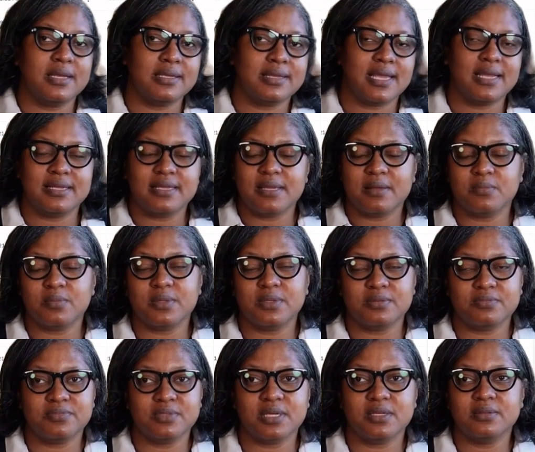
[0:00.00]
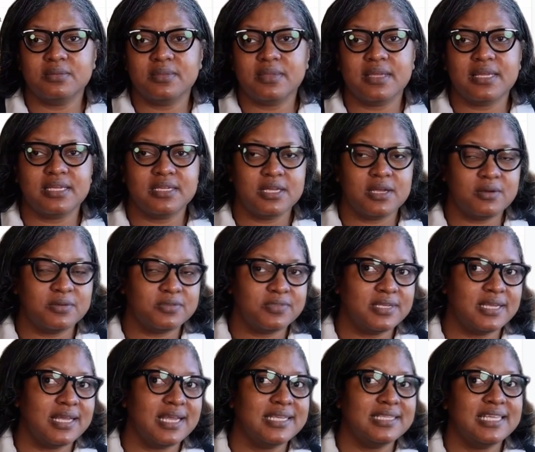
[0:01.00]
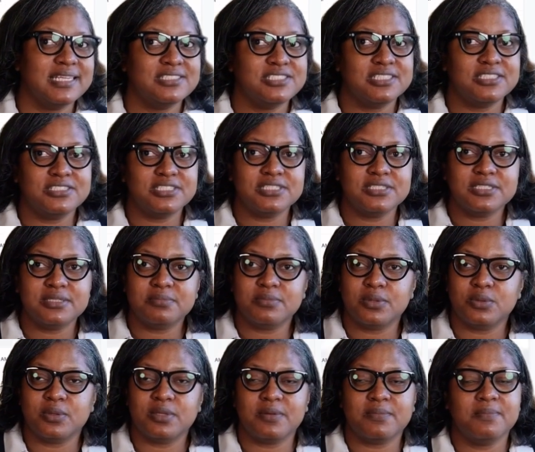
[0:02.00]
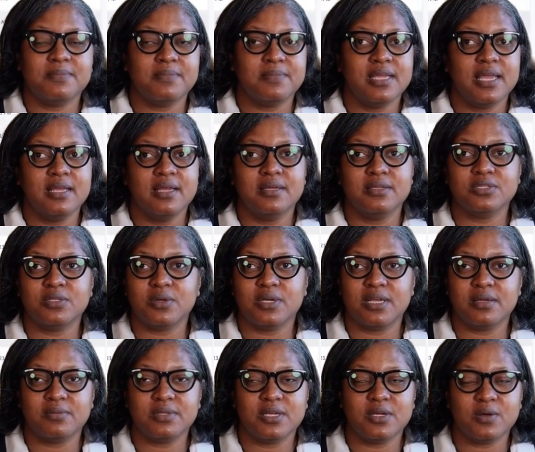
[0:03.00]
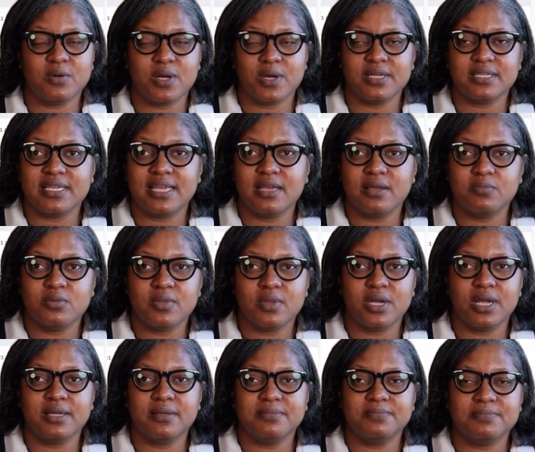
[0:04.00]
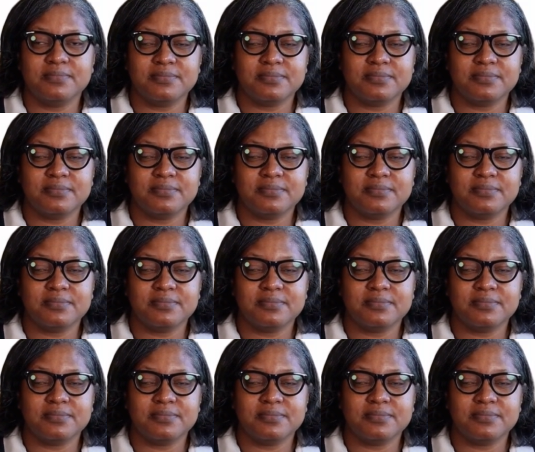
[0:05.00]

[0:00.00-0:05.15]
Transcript: that workflow, it goes. And that's just a simple one. So here we go on day one.